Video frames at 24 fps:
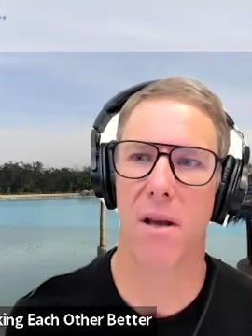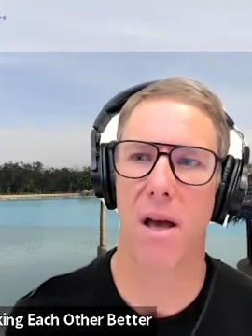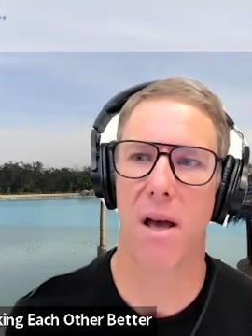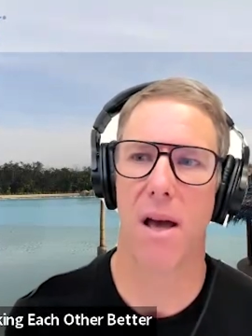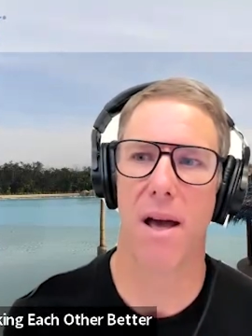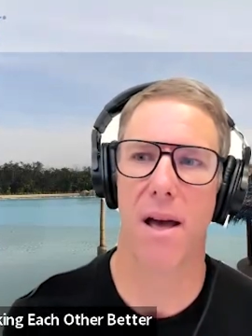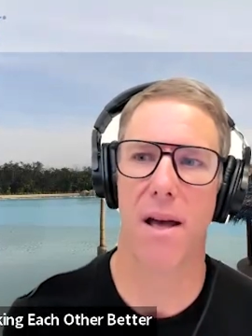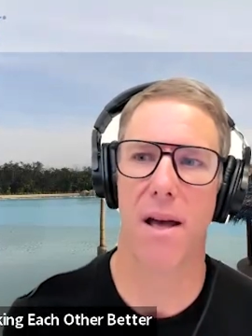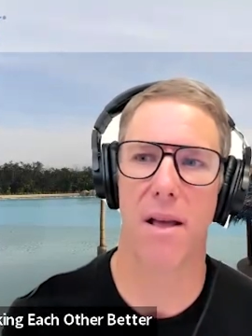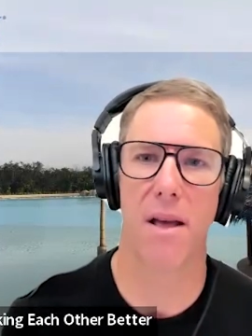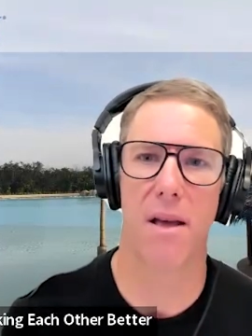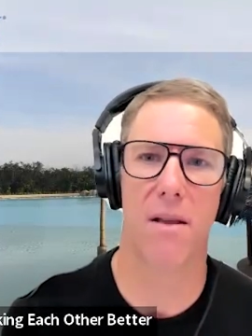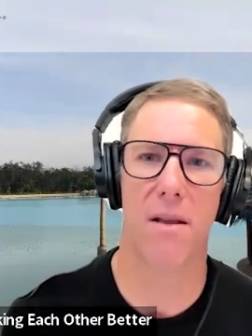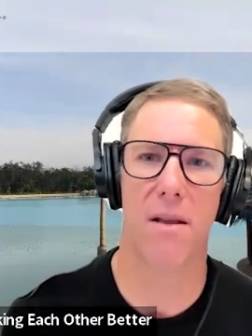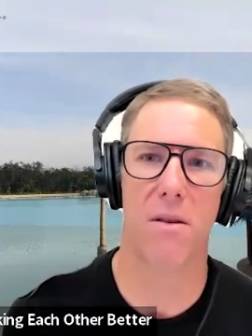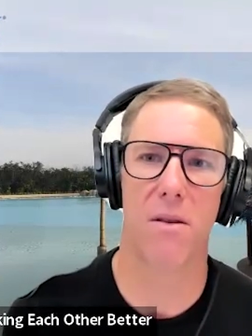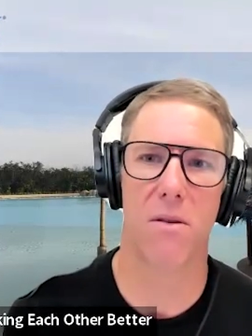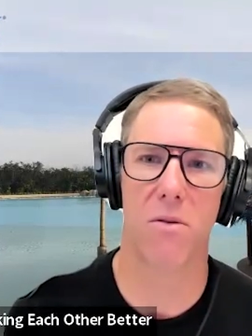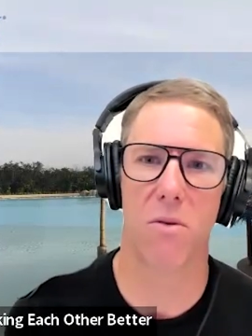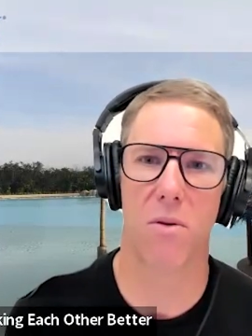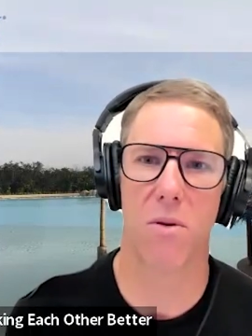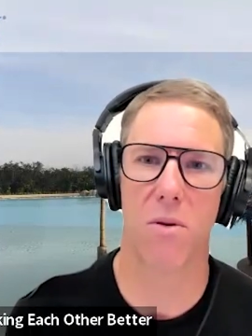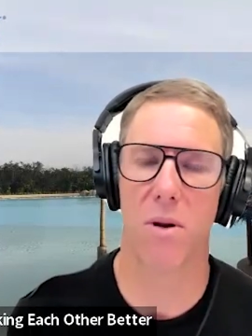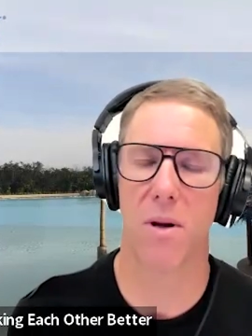
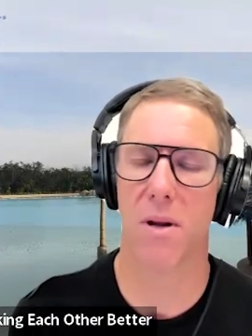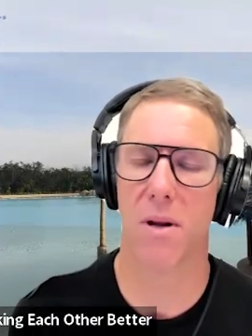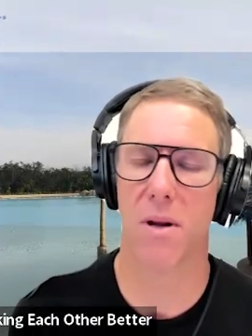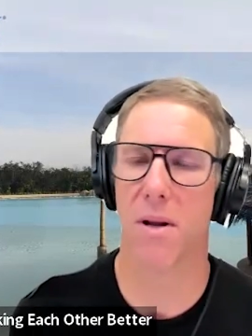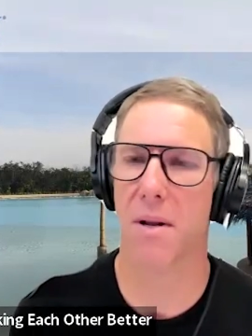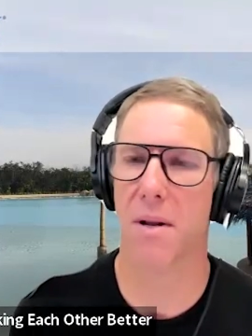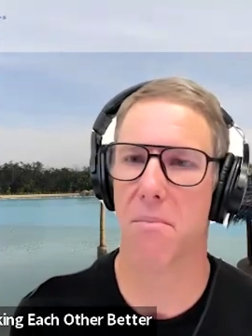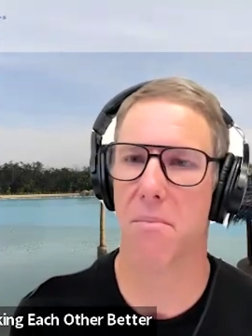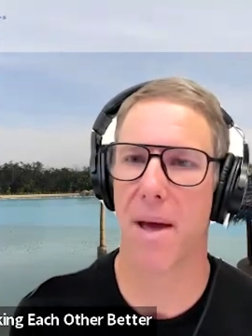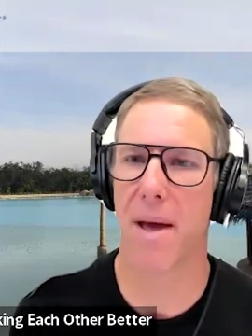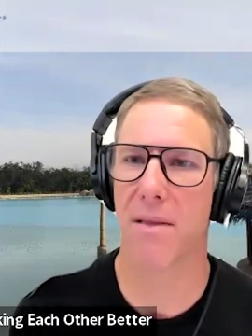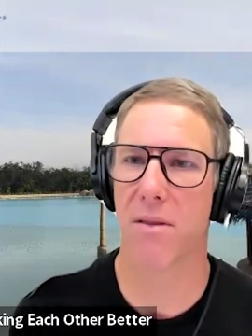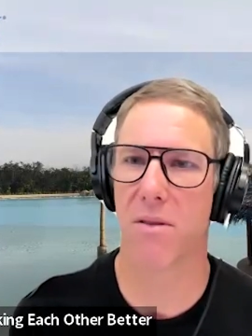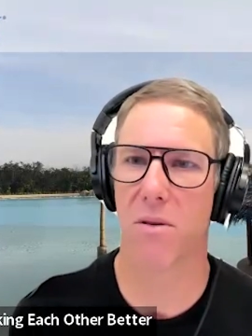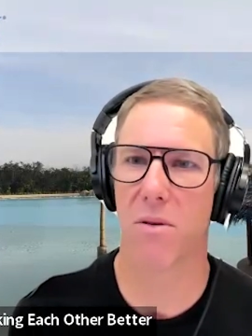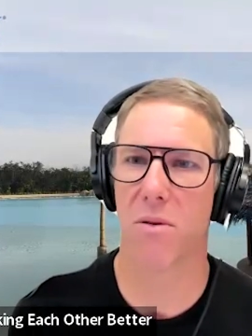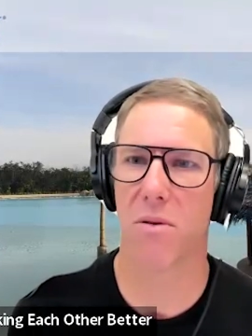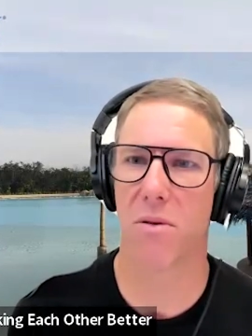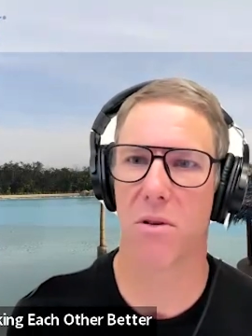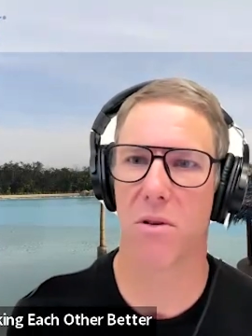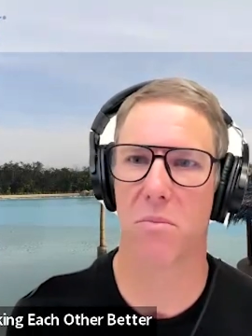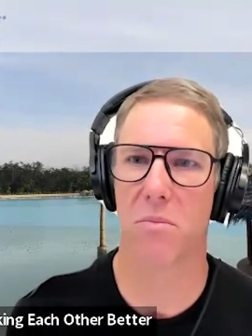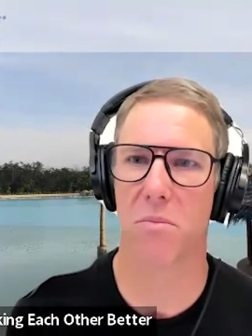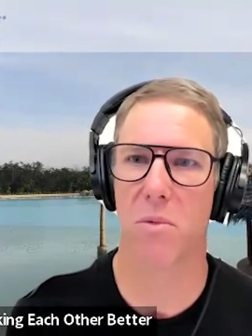to a
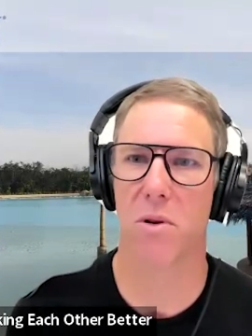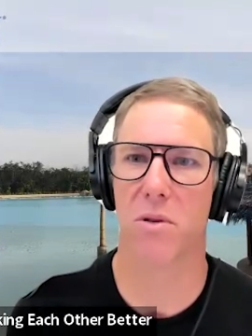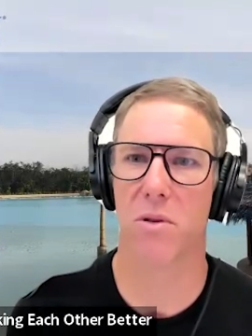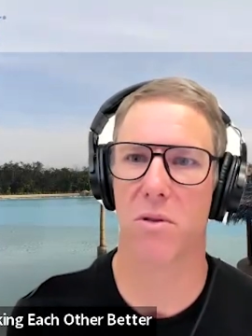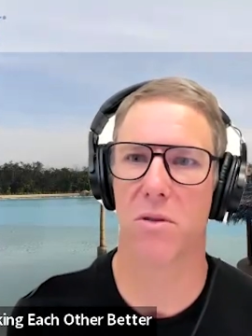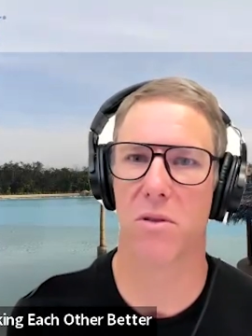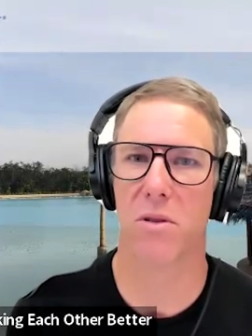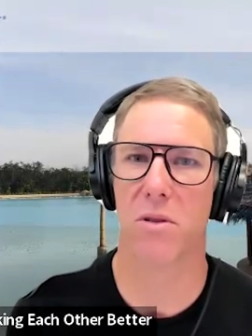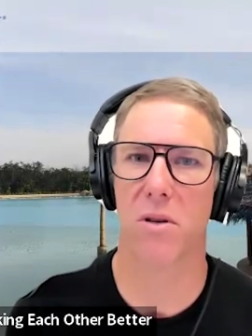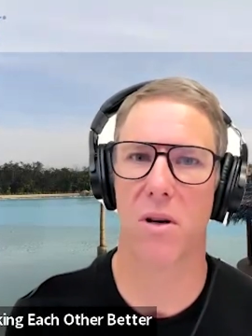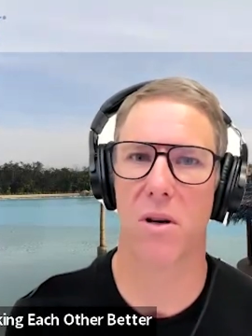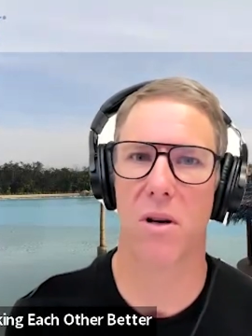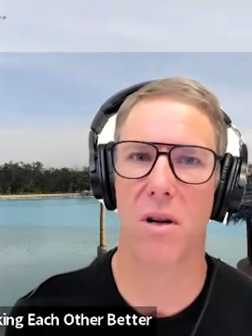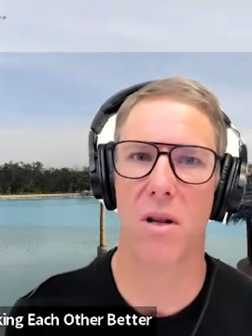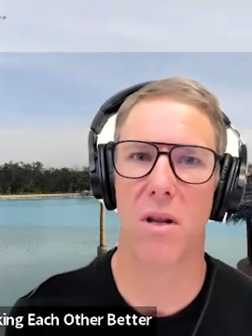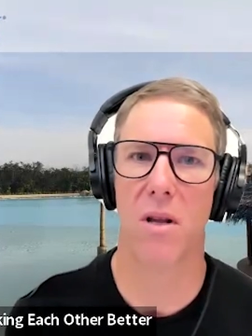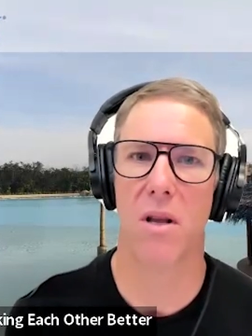mentor or sponsor,